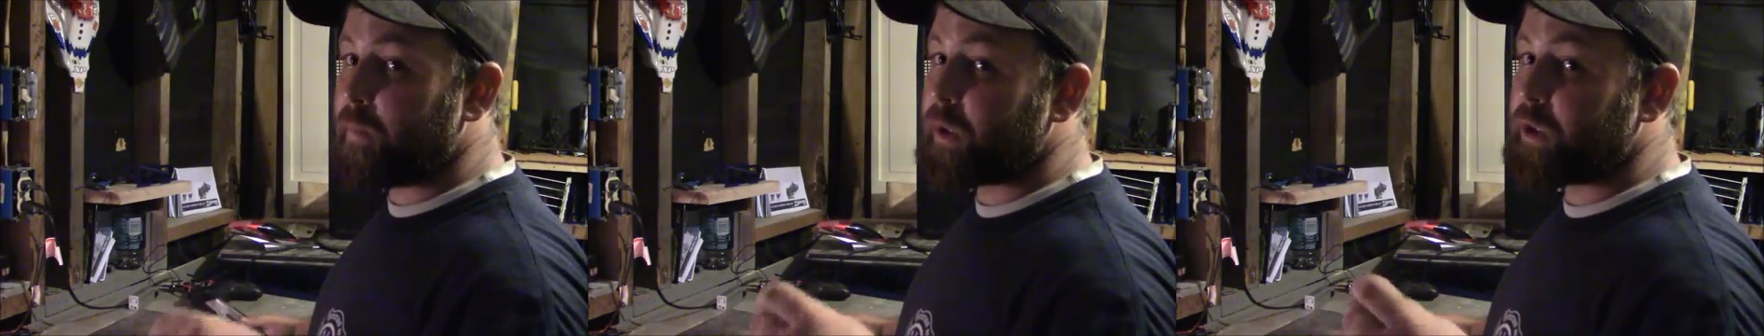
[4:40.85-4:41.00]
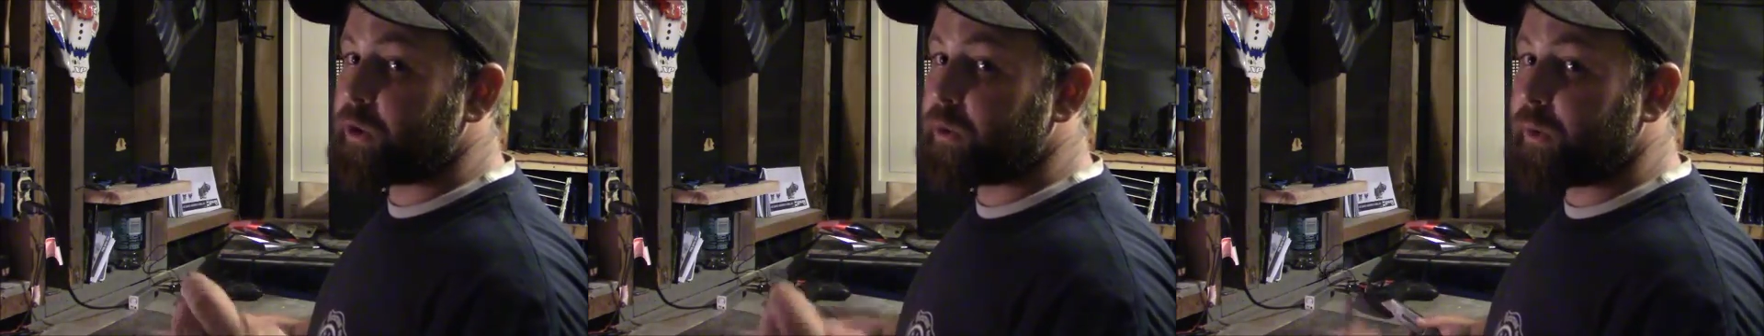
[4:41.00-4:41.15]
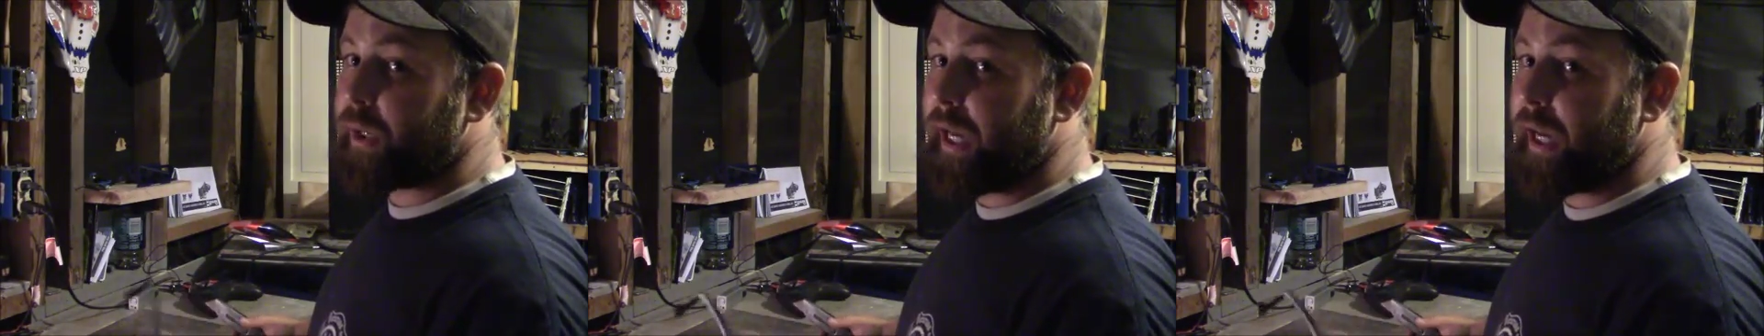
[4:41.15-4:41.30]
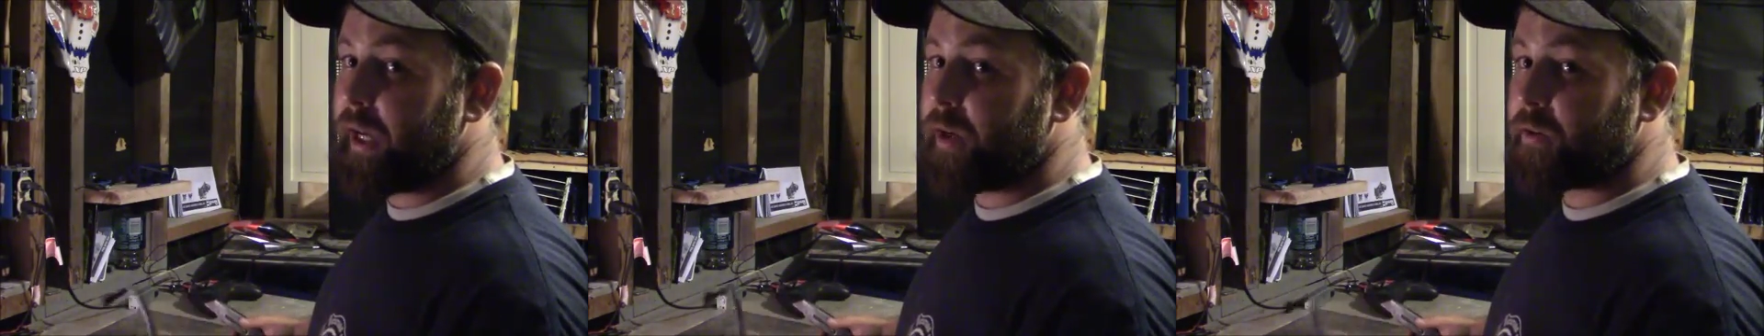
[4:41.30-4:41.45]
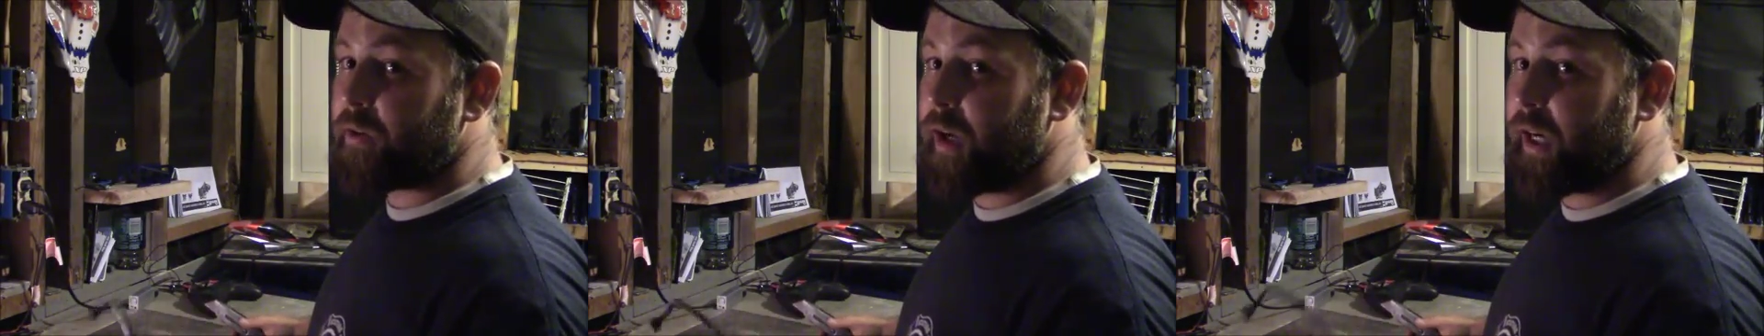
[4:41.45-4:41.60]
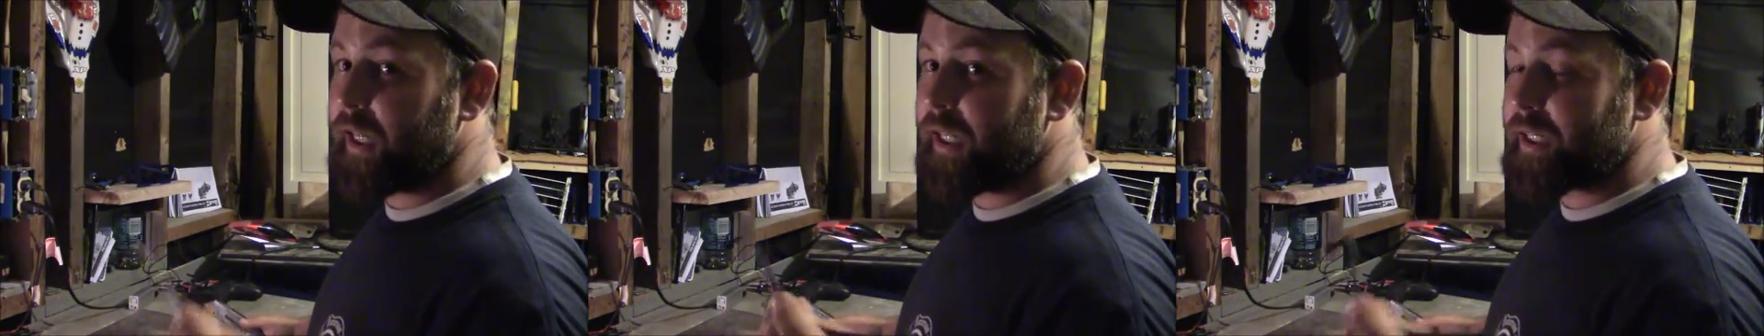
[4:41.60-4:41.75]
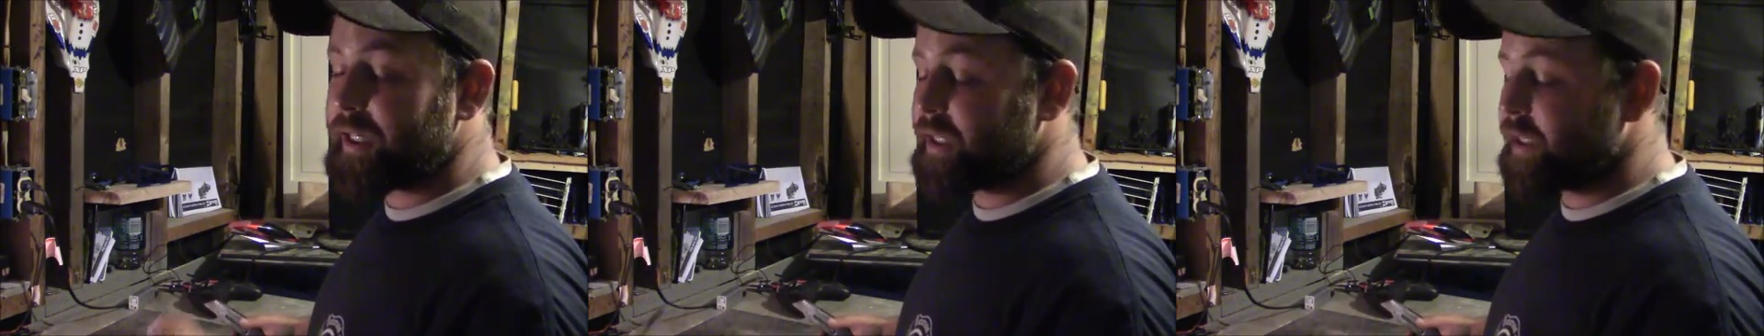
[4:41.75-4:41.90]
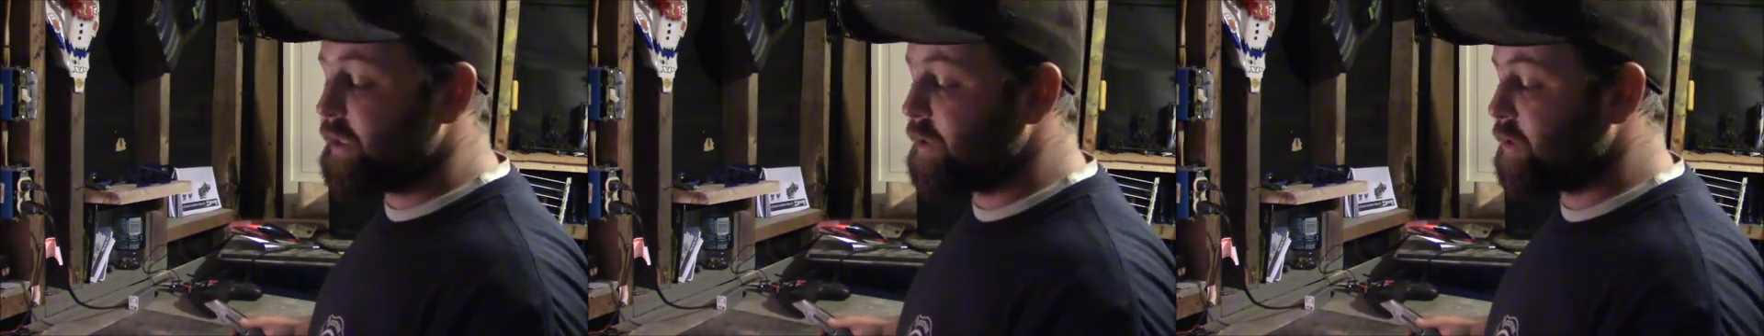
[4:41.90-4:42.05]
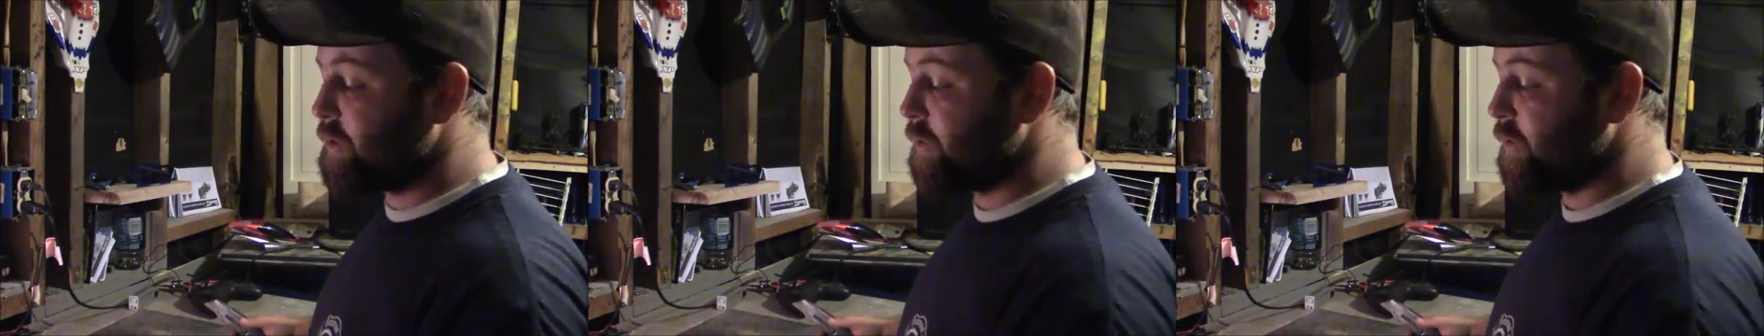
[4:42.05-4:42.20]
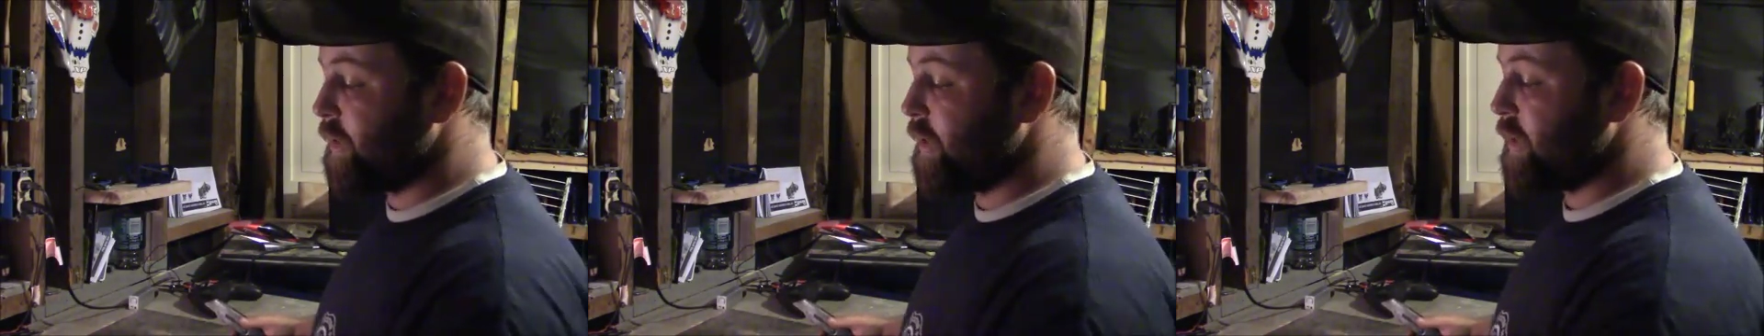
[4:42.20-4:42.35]
but you can run it
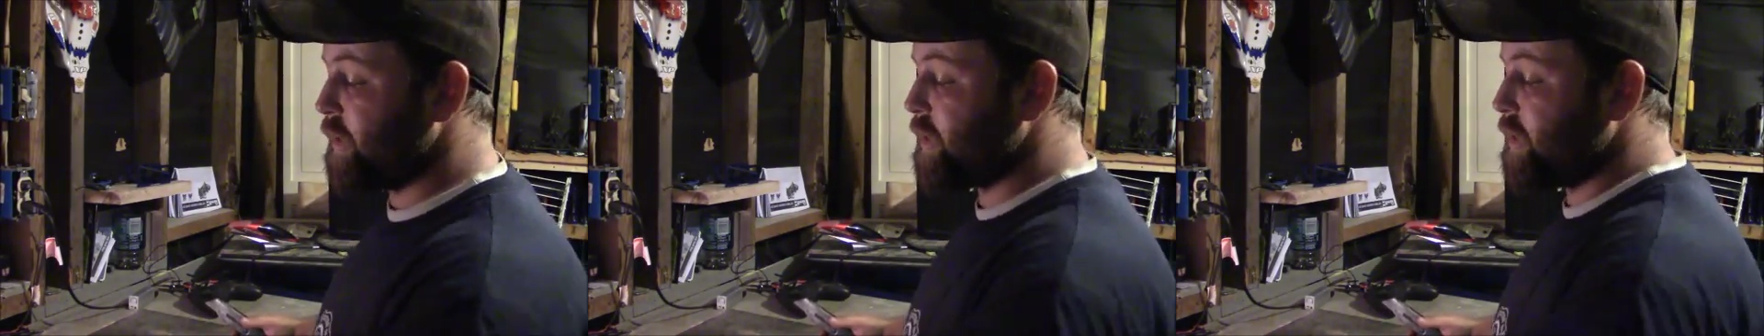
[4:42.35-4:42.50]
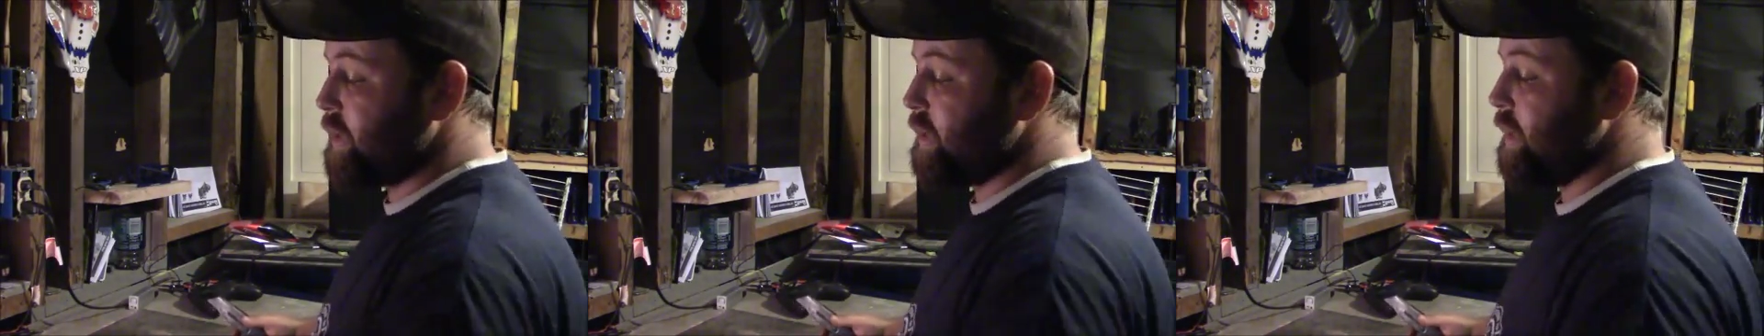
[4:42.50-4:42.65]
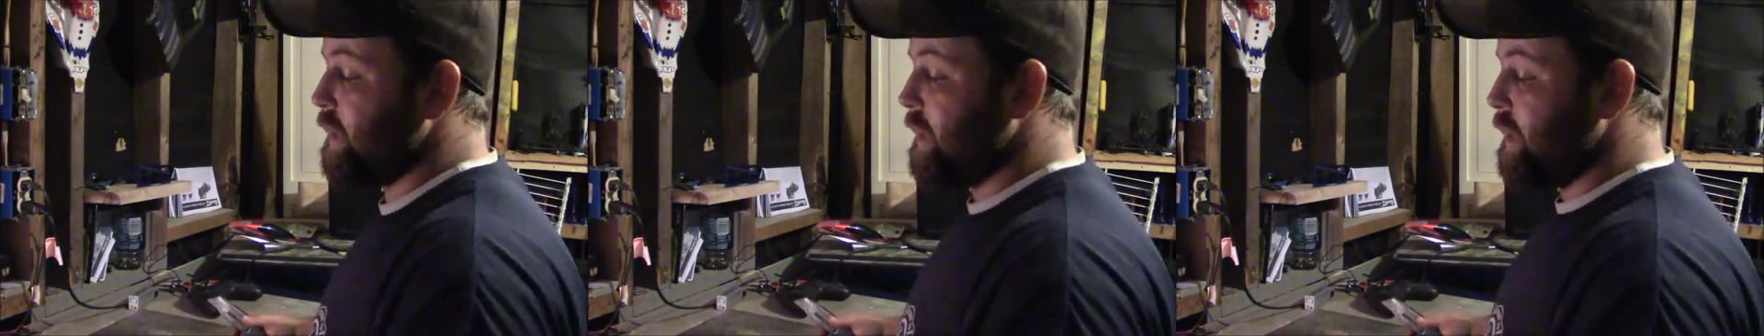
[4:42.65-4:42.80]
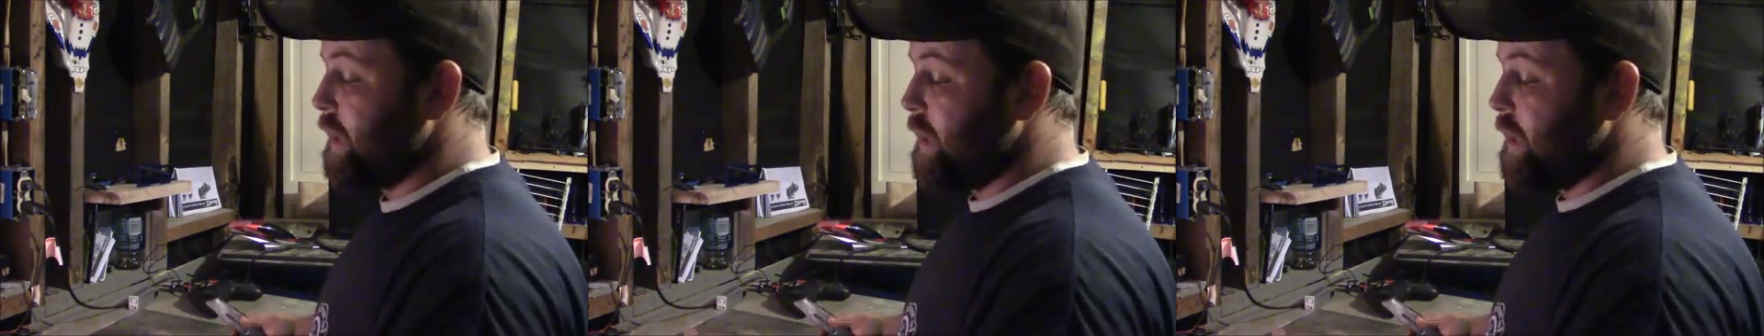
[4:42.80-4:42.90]
sensorless.